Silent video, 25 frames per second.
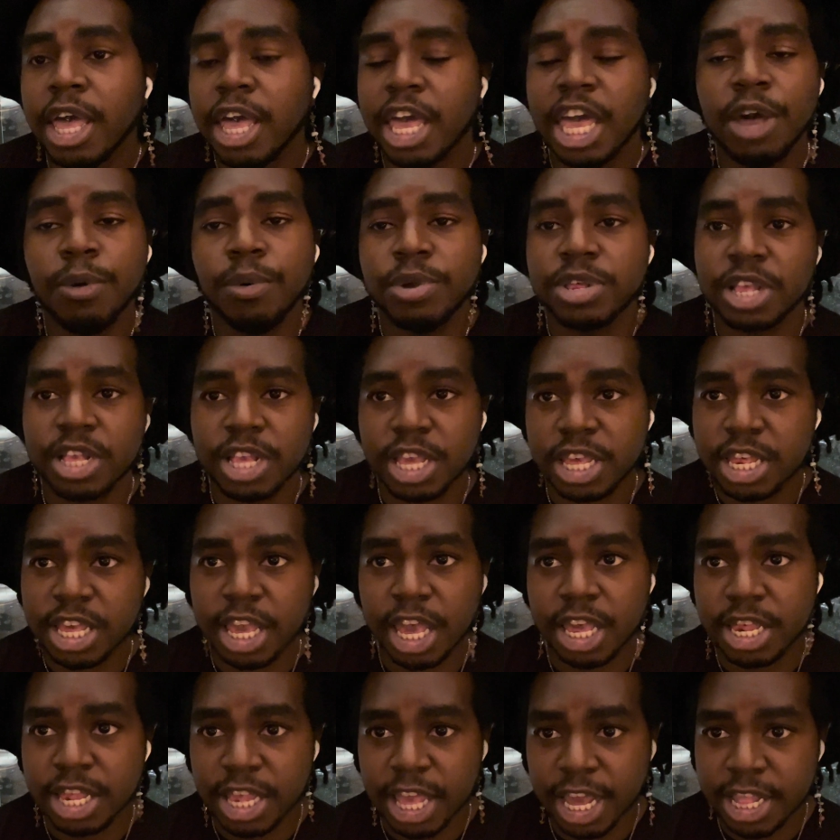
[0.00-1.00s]
It wasn't
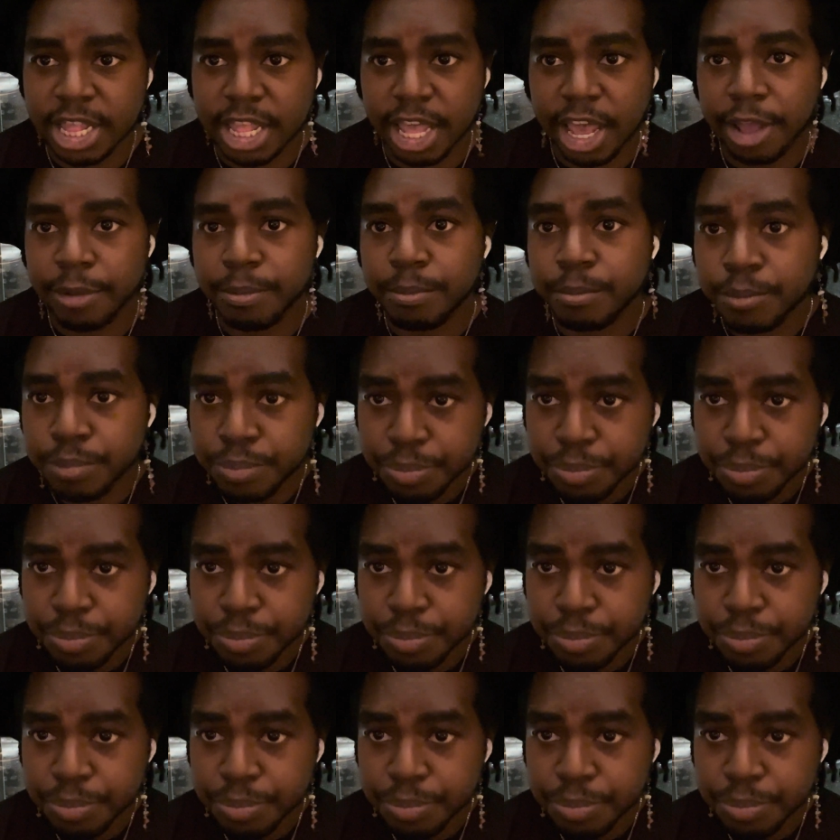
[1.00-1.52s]
discussed like that.